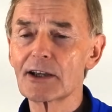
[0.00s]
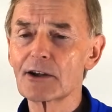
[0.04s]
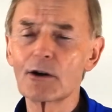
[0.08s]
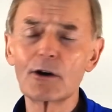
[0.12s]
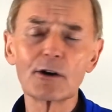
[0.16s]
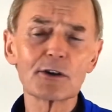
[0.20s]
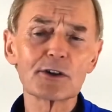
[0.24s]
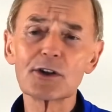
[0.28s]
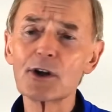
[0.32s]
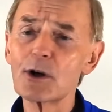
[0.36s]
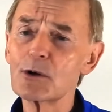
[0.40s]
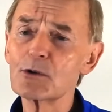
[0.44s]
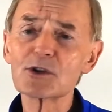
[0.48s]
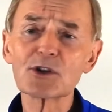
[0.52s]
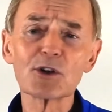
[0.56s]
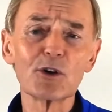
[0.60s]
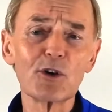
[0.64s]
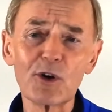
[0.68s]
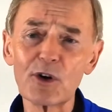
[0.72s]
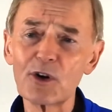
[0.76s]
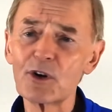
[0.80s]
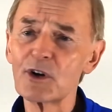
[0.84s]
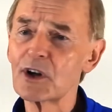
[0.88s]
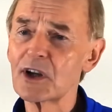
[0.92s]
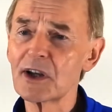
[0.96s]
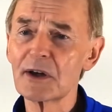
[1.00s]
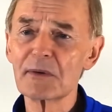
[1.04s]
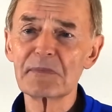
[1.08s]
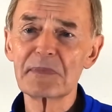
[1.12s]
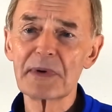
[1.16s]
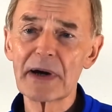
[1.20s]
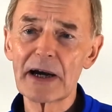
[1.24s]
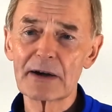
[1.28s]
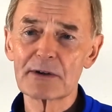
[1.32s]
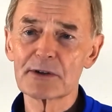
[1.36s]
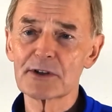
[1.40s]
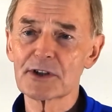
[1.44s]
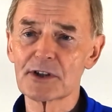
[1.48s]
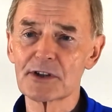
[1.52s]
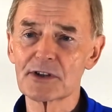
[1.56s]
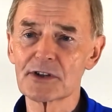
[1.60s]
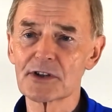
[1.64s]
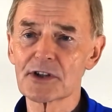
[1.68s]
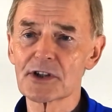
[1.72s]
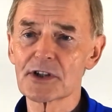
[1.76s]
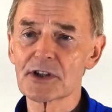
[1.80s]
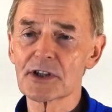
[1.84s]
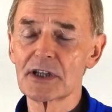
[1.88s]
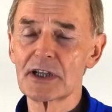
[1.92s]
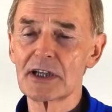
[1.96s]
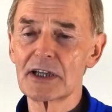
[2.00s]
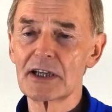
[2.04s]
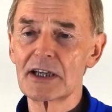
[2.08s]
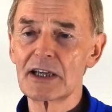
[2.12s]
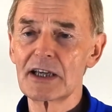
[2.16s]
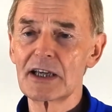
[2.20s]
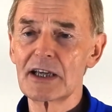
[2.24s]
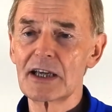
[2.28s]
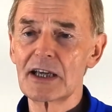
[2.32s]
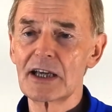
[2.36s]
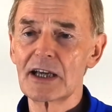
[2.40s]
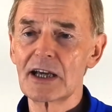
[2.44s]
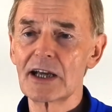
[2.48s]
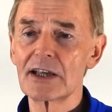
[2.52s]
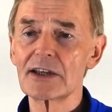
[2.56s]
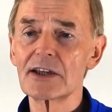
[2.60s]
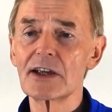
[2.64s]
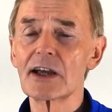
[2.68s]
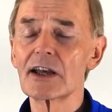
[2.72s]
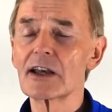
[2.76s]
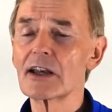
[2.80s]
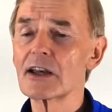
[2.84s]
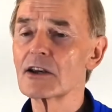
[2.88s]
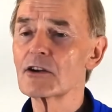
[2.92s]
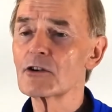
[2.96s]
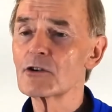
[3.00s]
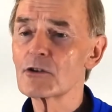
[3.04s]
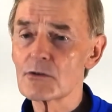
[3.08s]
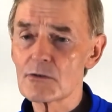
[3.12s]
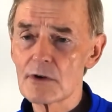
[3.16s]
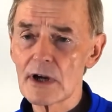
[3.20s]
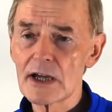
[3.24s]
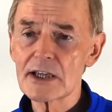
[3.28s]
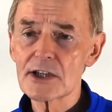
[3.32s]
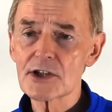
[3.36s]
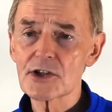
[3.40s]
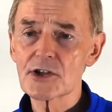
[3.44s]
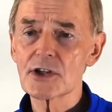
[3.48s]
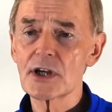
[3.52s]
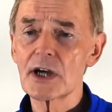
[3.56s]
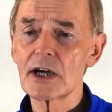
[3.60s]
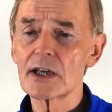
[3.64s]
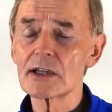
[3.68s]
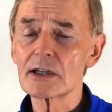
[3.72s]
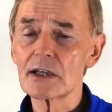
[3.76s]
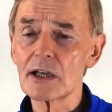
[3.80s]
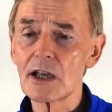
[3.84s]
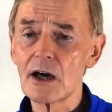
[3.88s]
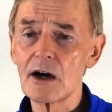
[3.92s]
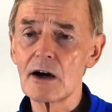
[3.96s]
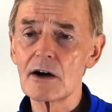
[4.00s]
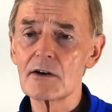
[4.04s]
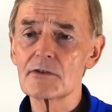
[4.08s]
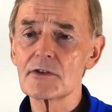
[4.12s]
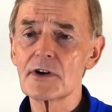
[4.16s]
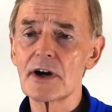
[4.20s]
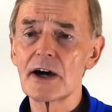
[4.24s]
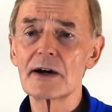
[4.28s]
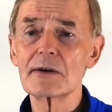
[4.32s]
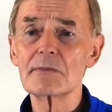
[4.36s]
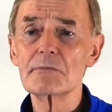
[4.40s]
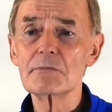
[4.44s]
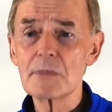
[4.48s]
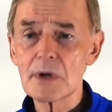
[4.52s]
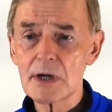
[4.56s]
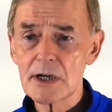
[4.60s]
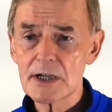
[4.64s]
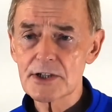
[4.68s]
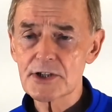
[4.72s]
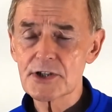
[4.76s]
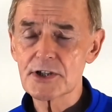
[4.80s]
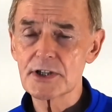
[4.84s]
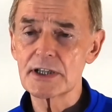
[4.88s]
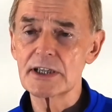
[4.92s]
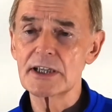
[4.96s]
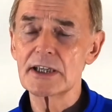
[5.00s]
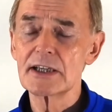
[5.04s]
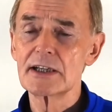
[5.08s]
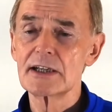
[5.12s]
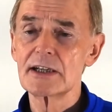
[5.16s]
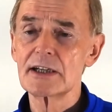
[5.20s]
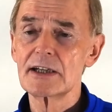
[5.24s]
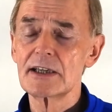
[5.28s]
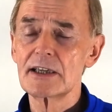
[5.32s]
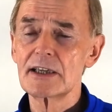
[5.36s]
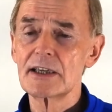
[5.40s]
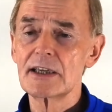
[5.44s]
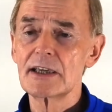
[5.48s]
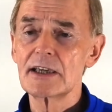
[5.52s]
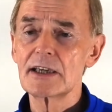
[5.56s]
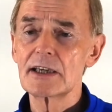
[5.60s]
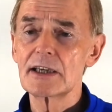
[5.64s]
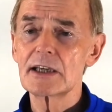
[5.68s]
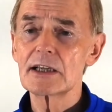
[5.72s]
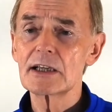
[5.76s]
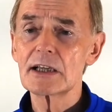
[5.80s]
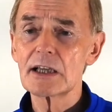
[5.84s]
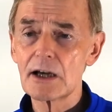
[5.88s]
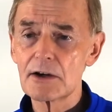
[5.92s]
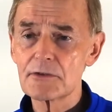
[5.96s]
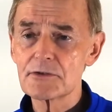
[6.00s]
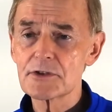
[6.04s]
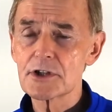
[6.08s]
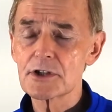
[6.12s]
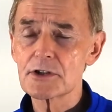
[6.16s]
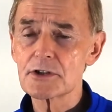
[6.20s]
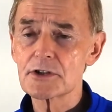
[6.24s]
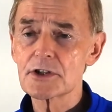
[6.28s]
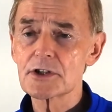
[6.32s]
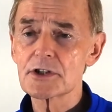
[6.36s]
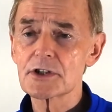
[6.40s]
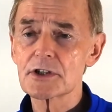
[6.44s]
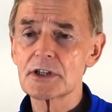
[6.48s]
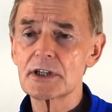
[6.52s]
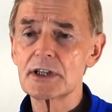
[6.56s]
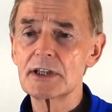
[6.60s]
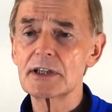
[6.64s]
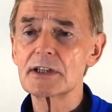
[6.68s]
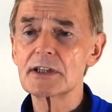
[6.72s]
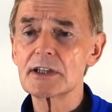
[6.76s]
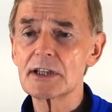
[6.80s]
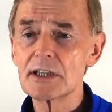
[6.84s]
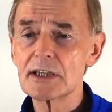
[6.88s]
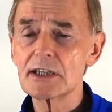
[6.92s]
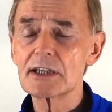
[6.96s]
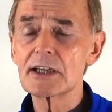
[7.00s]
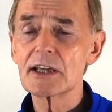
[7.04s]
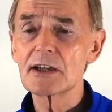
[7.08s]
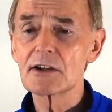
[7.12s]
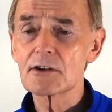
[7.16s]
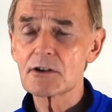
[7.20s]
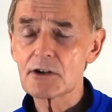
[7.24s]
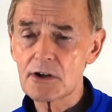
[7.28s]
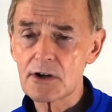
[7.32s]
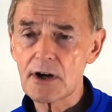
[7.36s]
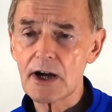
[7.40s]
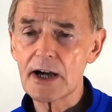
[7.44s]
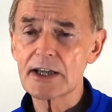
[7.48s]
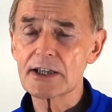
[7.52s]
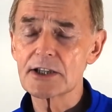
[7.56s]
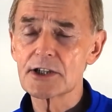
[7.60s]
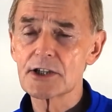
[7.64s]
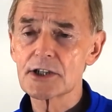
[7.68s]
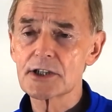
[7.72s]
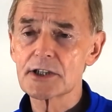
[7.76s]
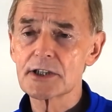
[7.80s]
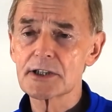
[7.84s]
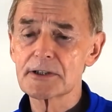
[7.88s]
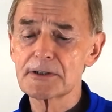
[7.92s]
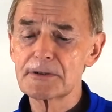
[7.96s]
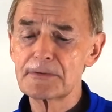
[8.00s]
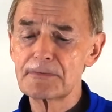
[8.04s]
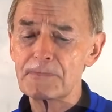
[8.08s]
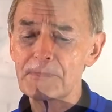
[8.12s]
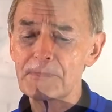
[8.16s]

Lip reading: God knows all about us. And yet in grace and love and mercy, he loves us indeed in Christ.